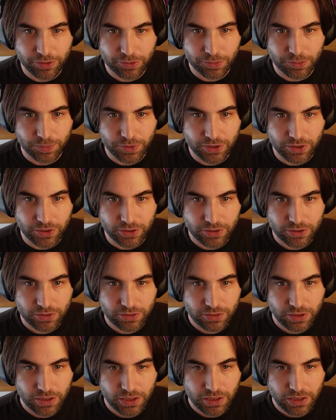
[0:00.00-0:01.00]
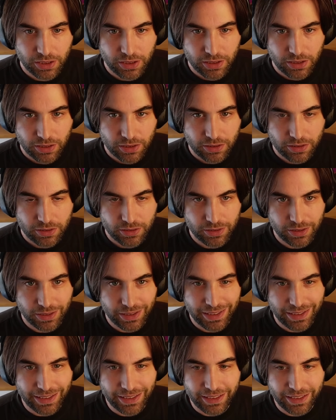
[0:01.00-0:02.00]
because
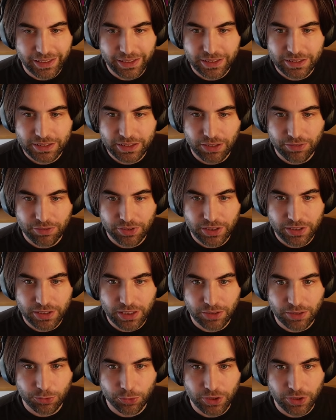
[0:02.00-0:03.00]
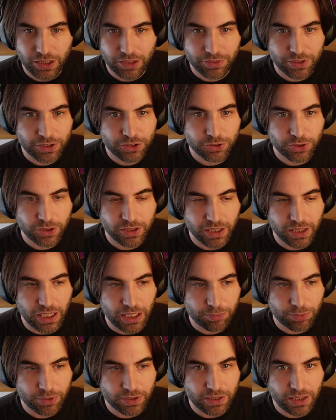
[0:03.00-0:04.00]
it is something that will eventually
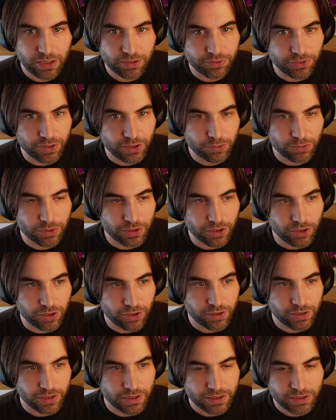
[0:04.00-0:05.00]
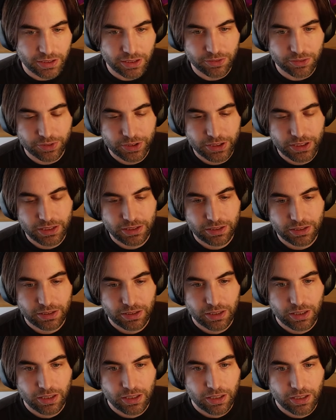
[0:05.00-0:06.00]
happen, I feel, with all the services.
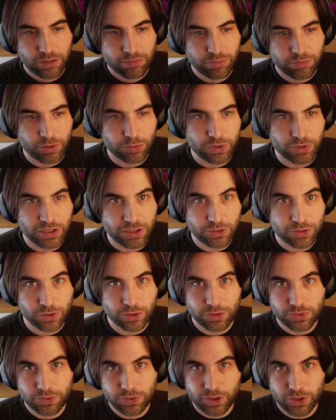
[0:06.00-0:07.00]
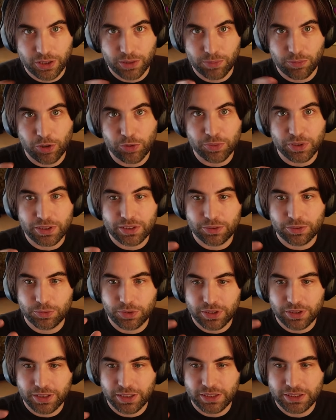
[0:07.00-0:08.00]
But we need to look for the moment where
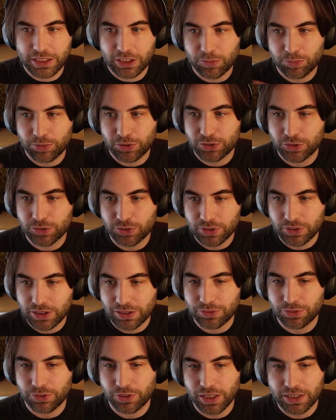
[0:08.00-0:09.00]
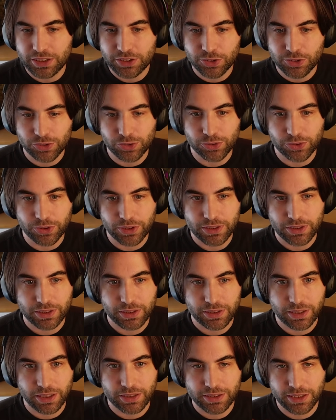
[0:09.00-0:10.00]
there's an opportunity for us to do it
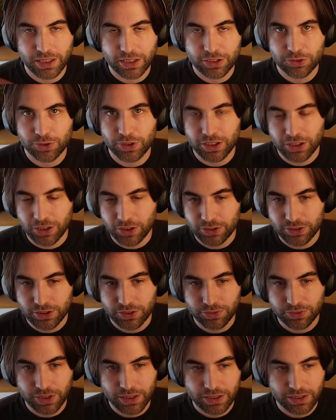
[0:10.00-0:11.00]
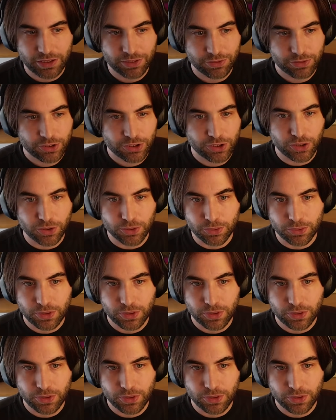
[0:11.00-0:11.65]
that's actually cost effective. So